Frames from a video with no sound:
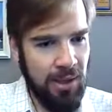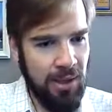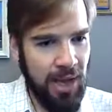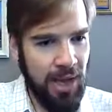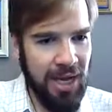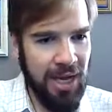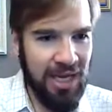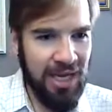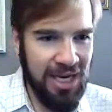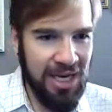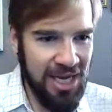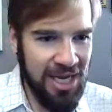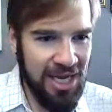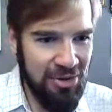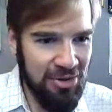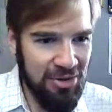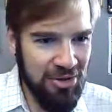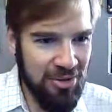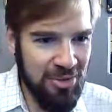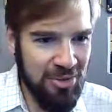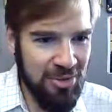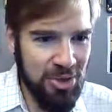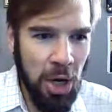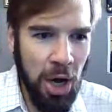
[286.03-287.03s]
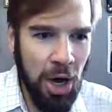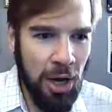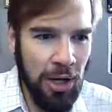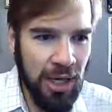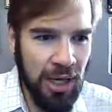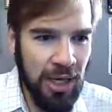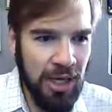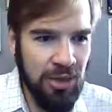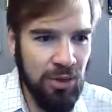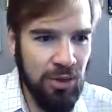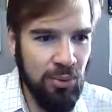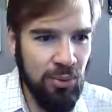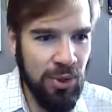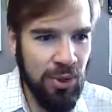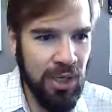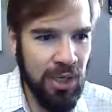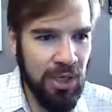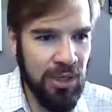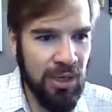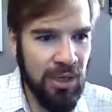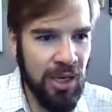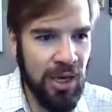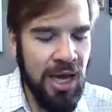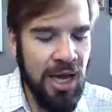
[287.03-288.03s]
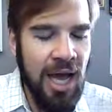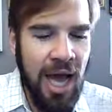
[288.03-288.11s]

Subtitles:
I can hear them talking in the wind,